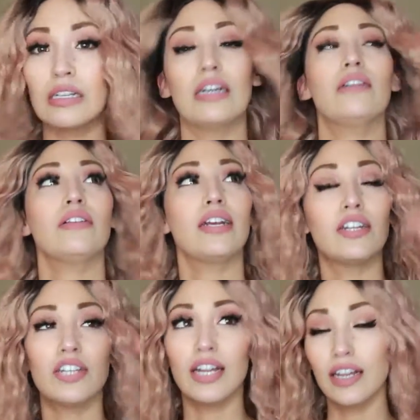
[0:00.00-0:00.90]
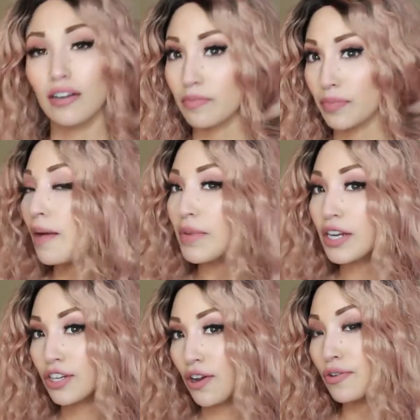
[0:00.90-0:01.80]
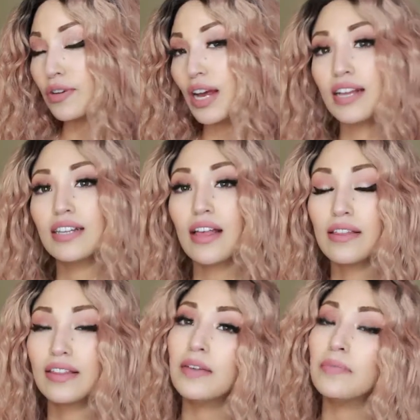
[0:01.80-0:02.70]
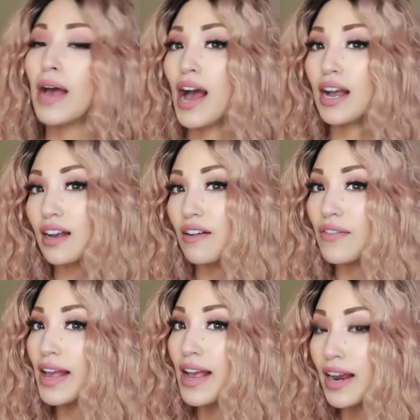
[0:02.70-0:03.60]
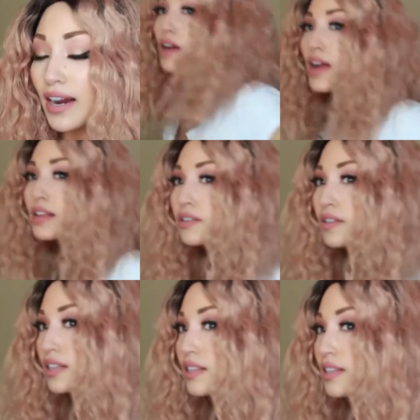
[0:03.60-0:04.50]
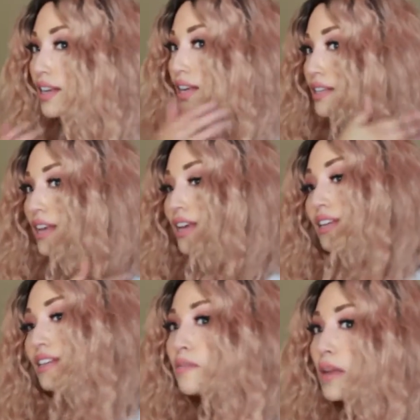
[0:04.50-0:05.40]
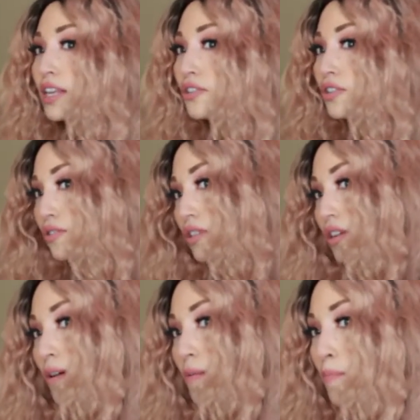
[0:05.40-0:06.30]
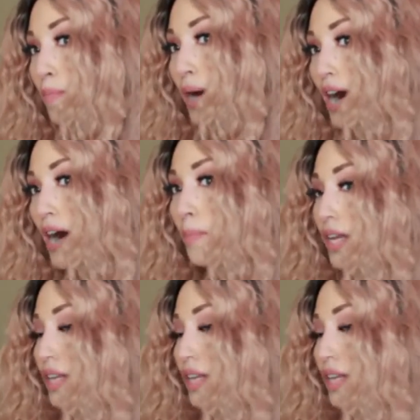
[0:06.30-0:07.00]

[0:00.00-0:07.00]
I don't like shedding. I'm gonna show you guys the back of the hair. As you can see, it's asymmetrical bob